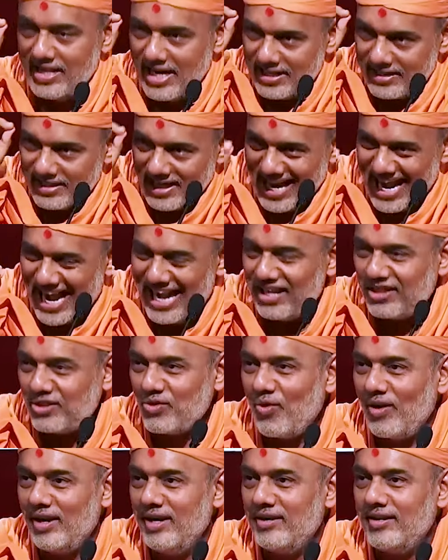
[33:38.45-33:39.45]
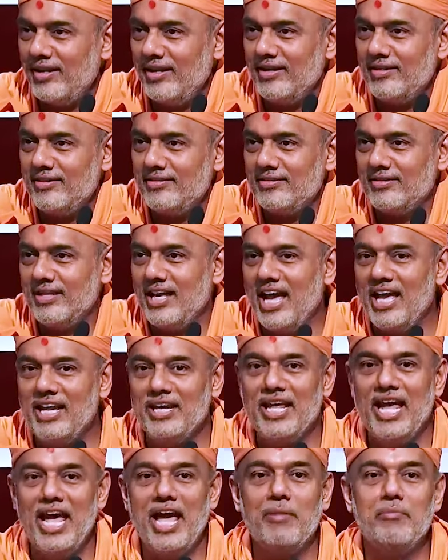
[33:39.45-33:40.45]
And the eighth quality is
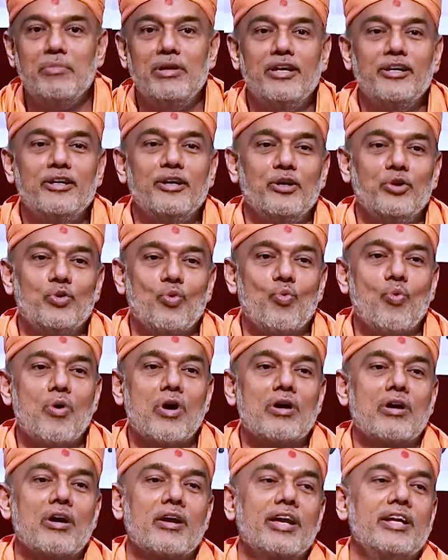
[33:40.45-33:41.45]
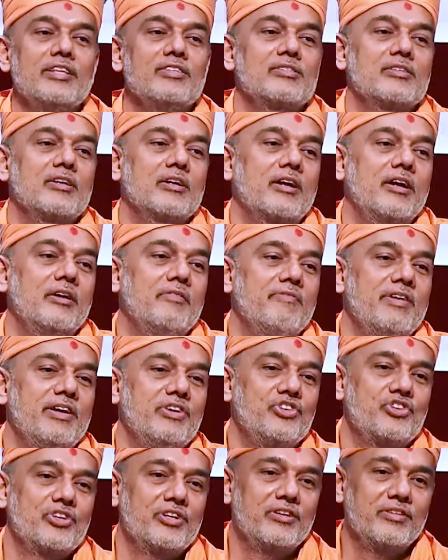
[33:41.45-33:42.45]
an ability to work against the
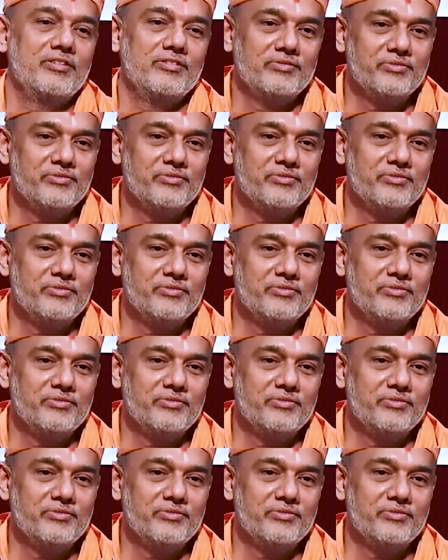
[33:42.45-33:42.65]
convention.